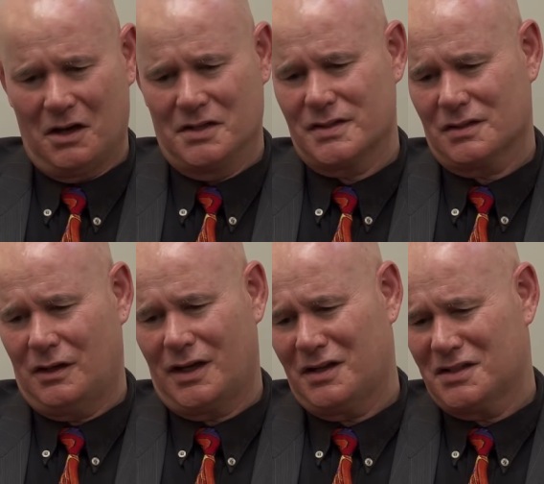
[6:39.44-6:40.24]

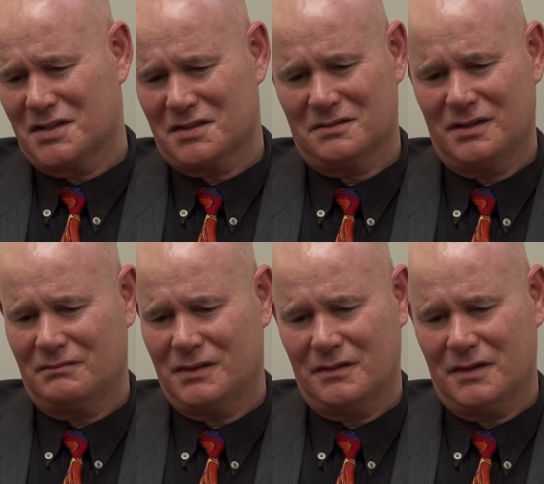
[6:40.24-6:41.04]
hindsight, I just,
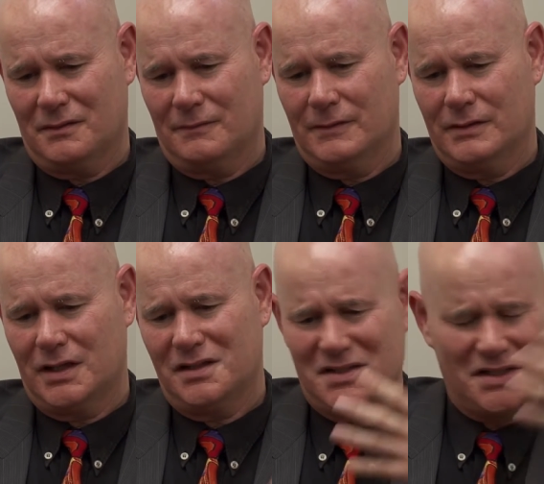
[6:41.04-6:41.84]

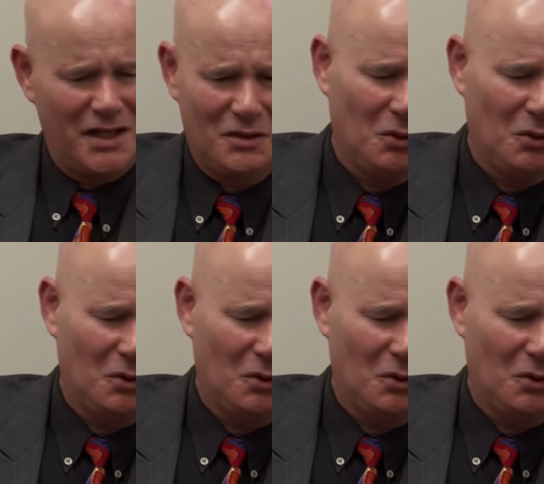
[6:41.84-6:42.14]
you could see it